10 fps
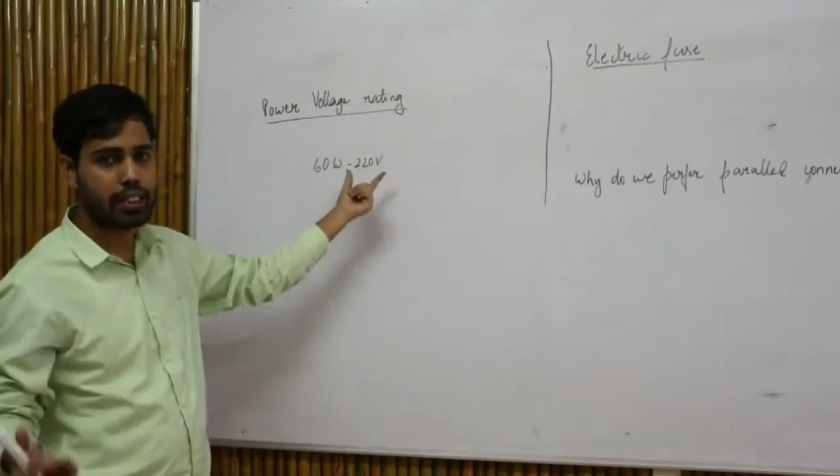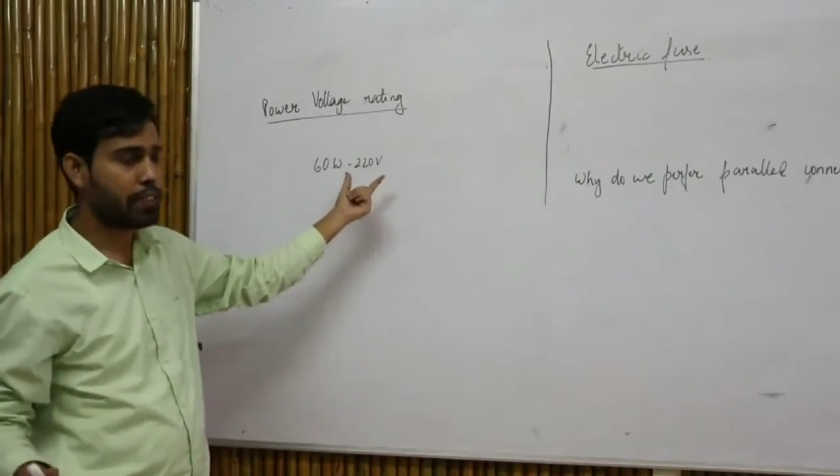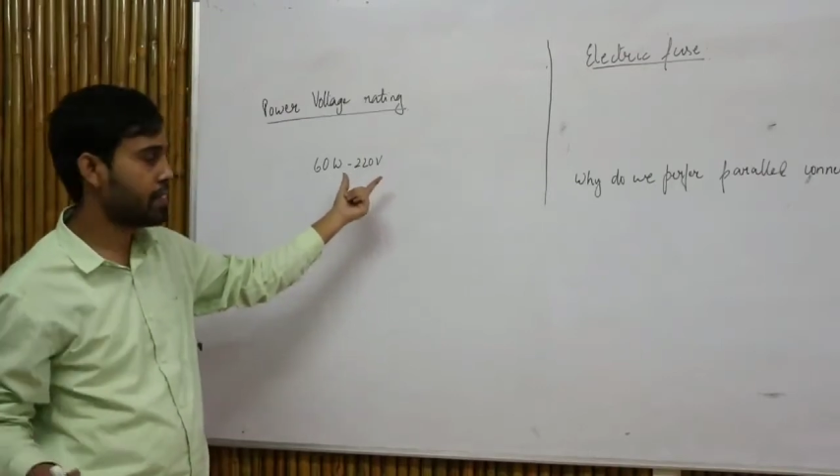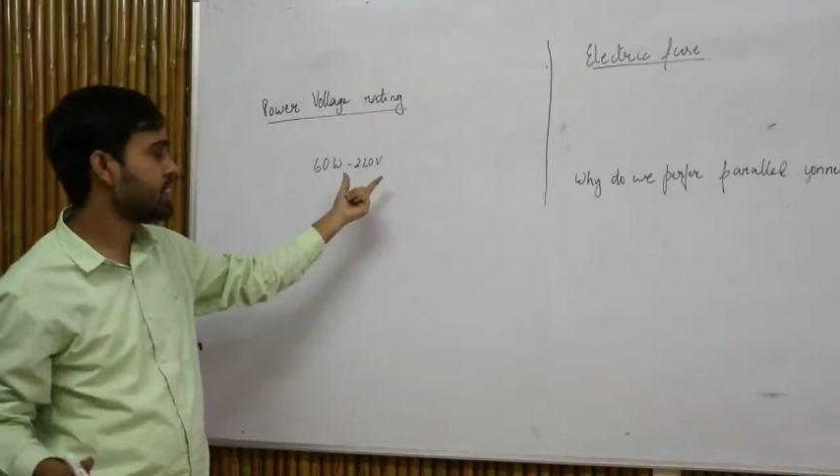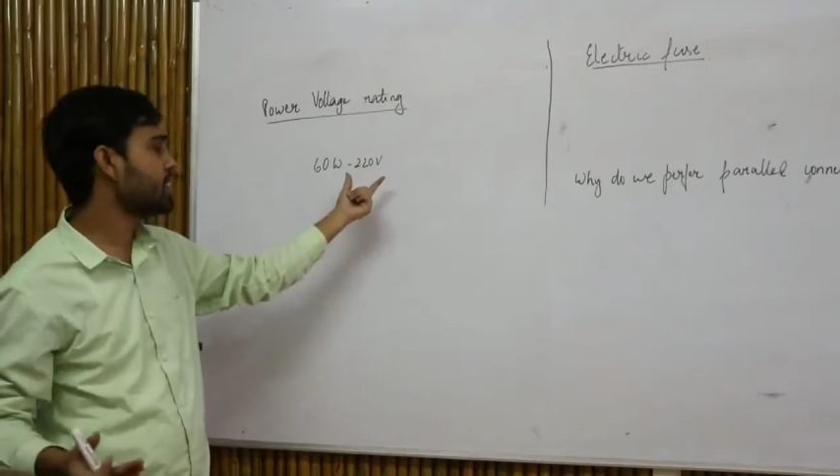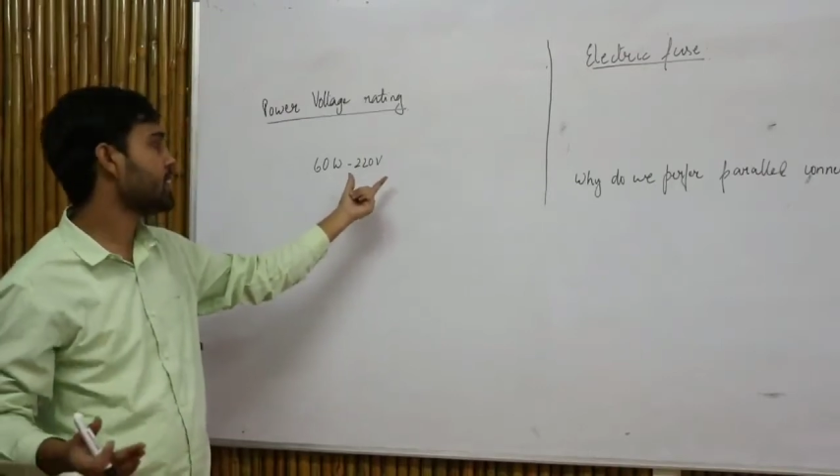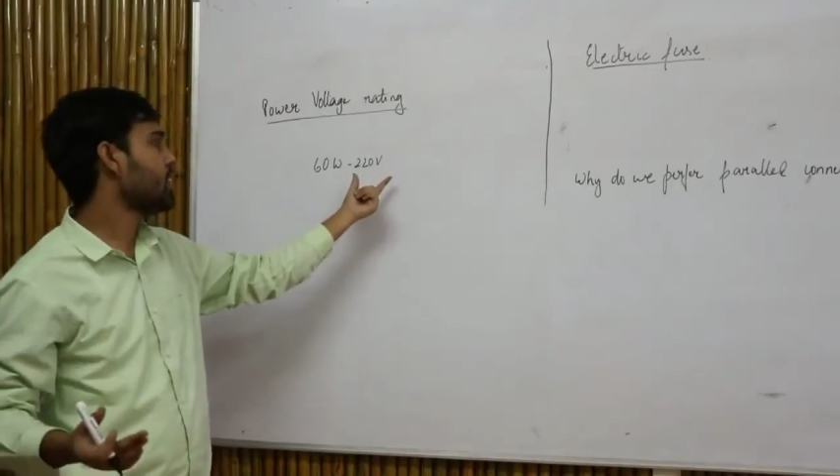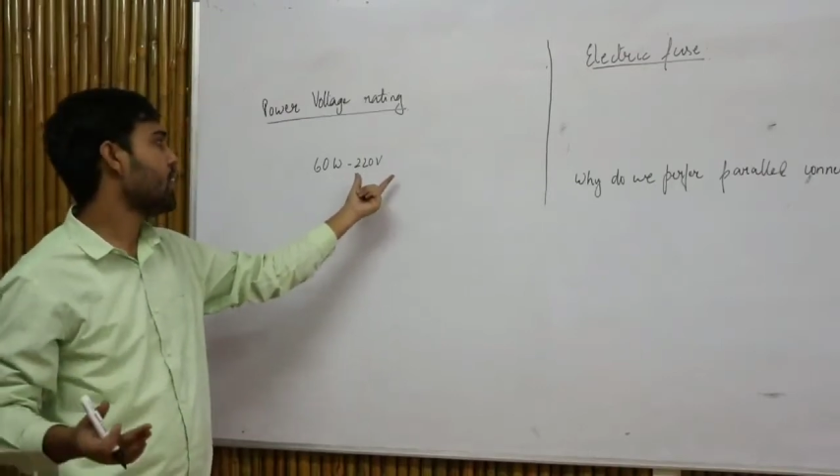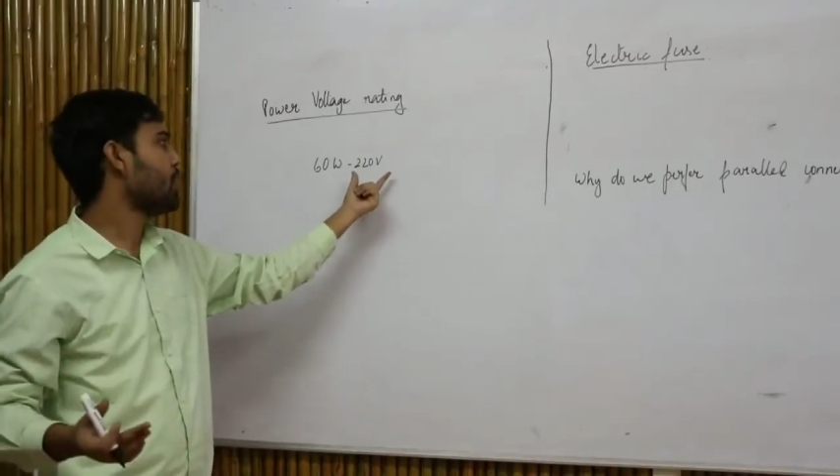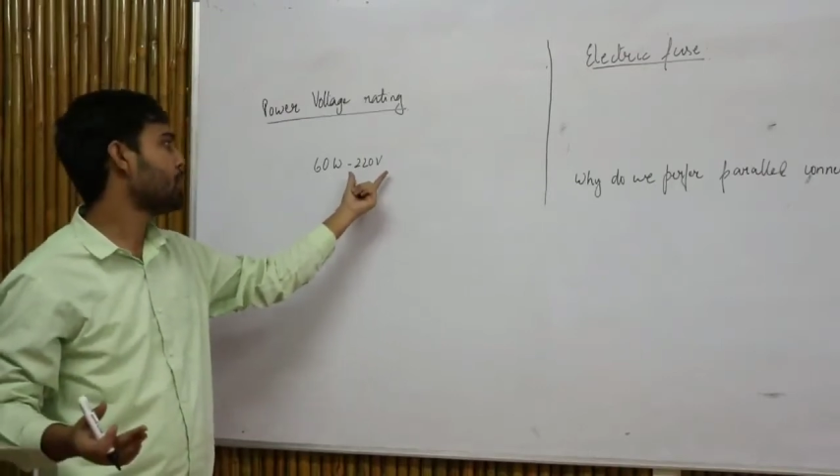difference
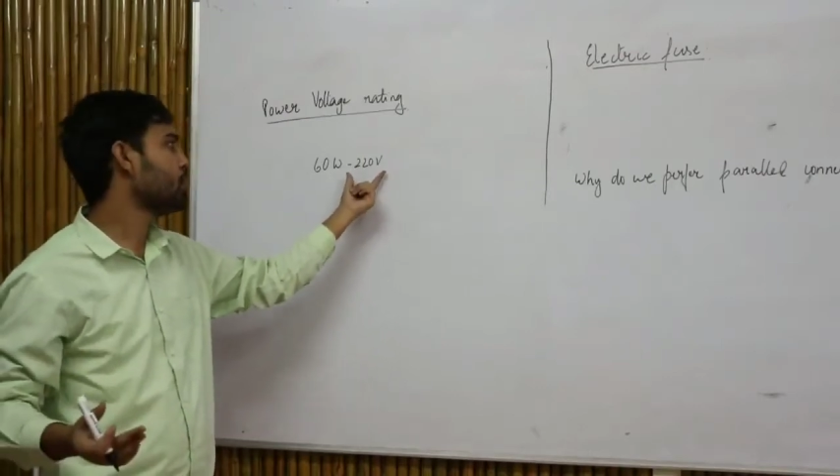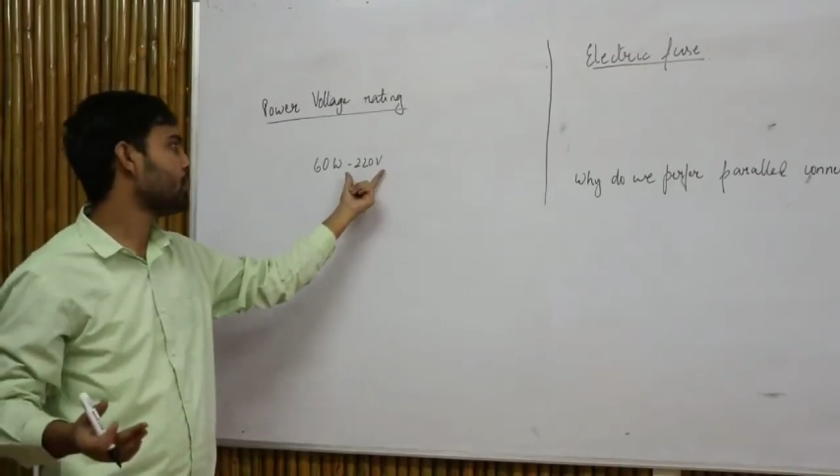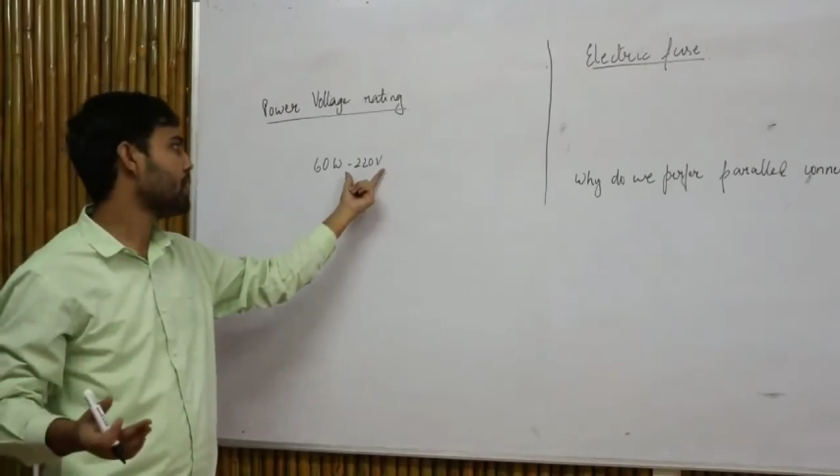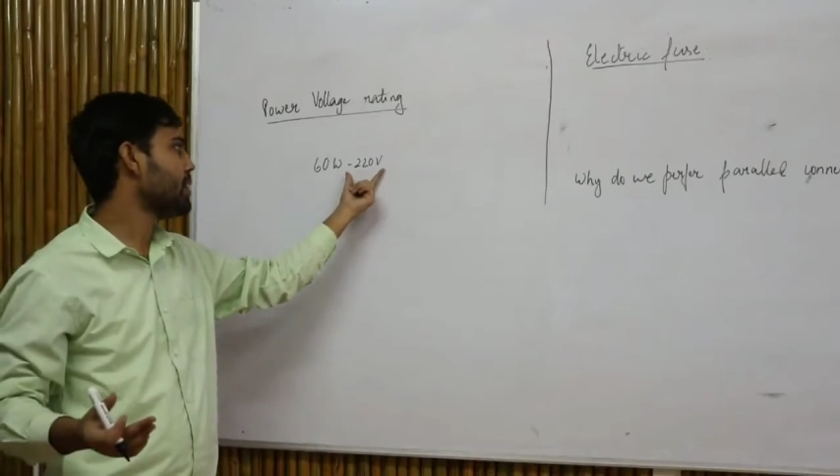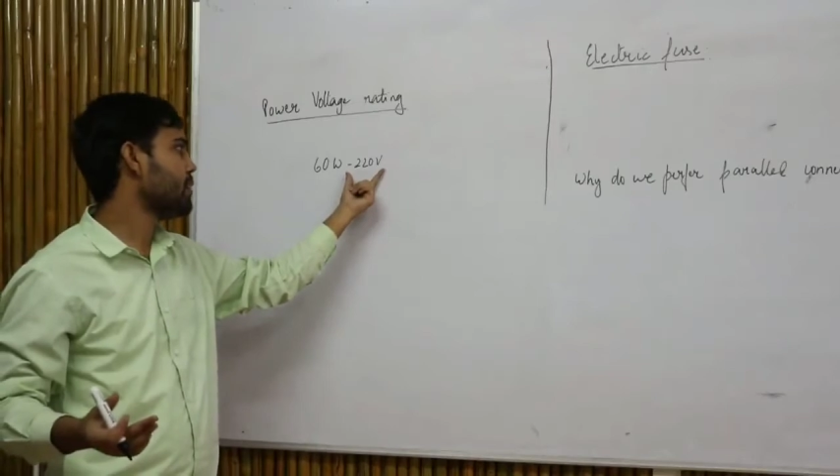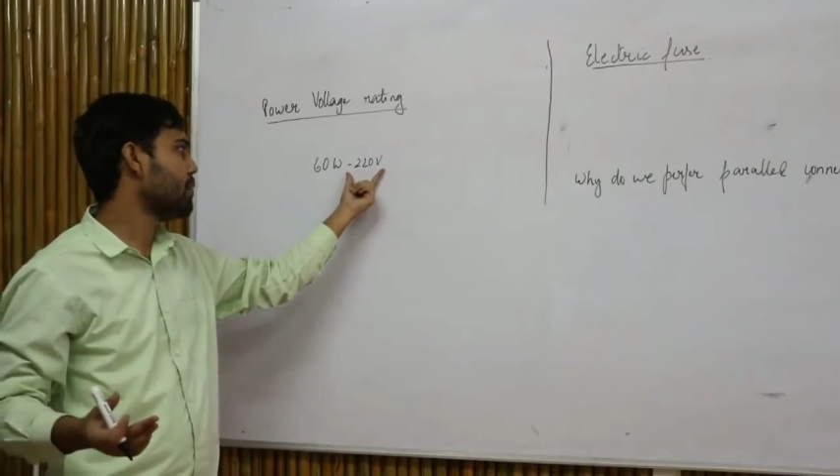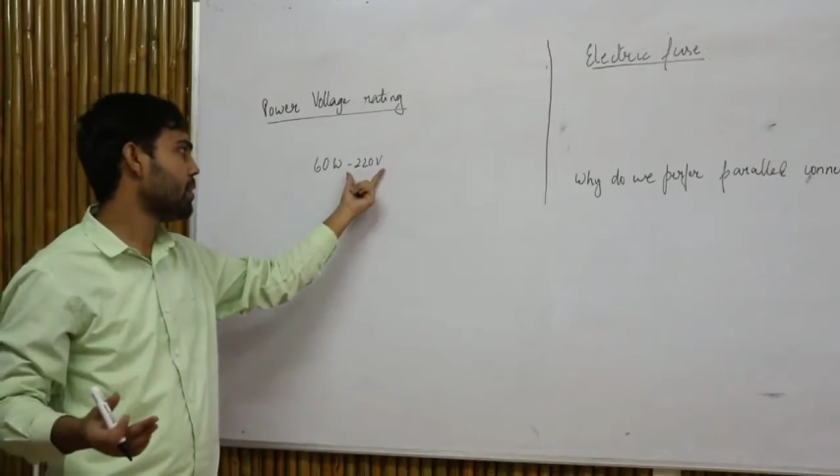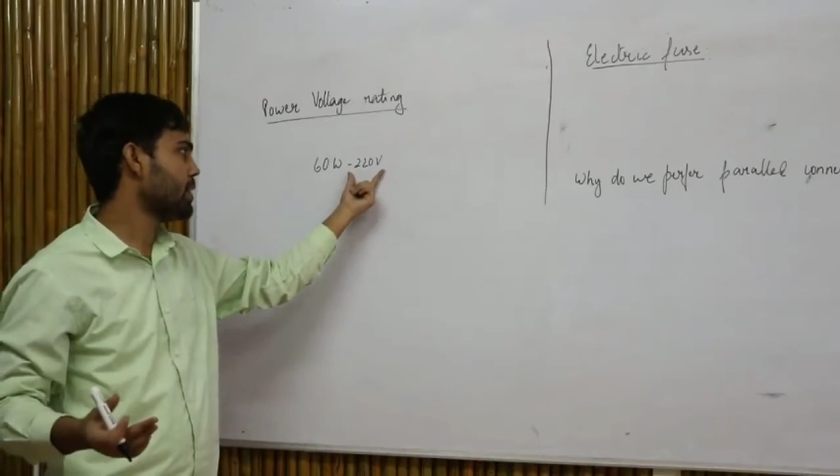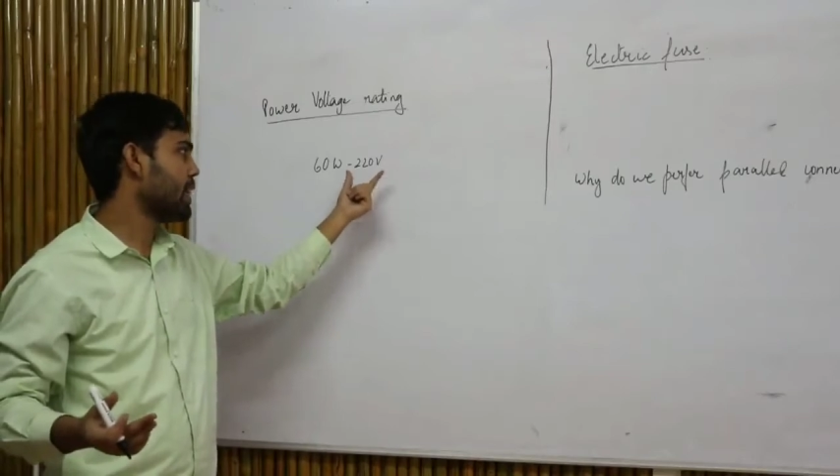of 220 volts,